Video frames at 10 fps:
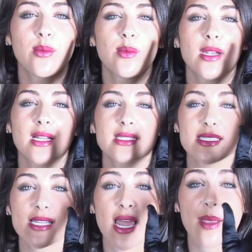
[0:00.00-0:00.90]
And when I
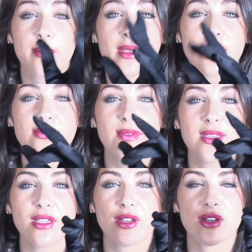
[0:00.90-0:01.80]
snap my
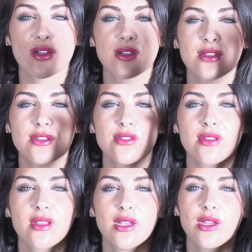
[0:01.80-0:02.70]

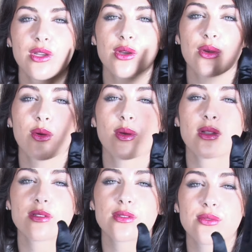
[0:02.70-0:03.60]
fingers, you're
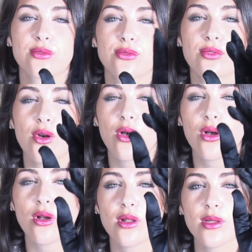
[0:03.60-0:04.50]
going to
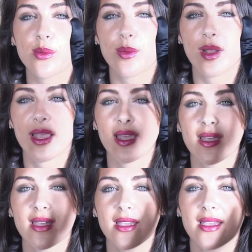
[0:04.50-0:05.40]
fall
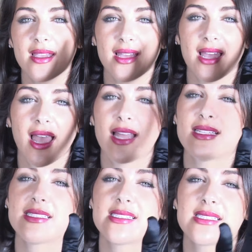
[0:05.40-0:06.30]
away
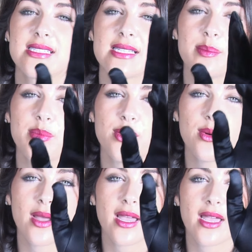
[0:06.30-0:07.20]
and slip
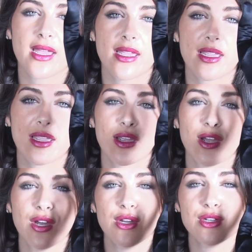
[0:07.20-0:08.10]
away,
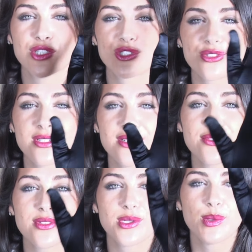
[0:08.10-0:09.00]

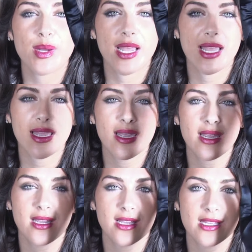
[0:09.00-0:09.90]
drift
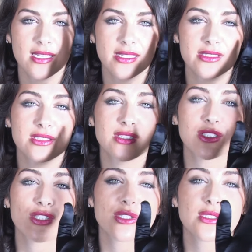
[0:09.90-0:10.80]
away
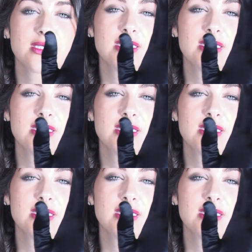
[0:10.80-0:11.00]
into your